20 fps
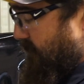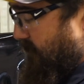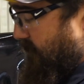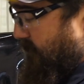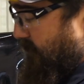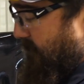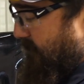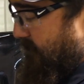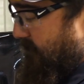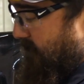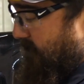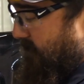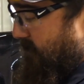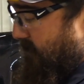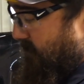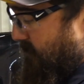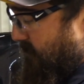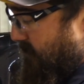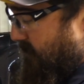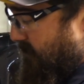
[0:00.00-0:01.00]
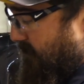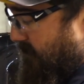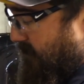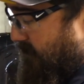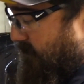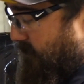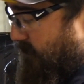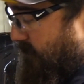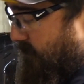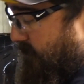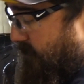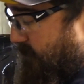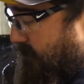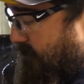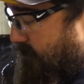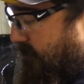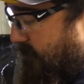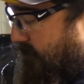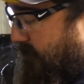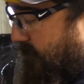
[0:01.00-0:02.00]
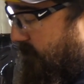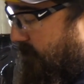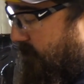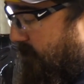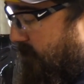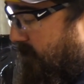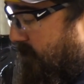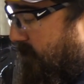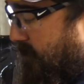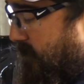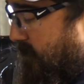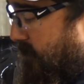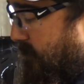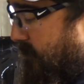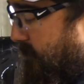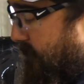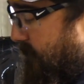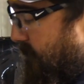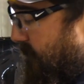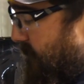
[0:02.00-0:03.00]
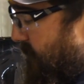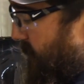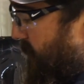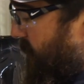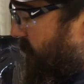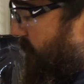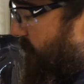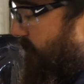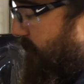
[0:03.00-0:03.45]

you what's on in here. So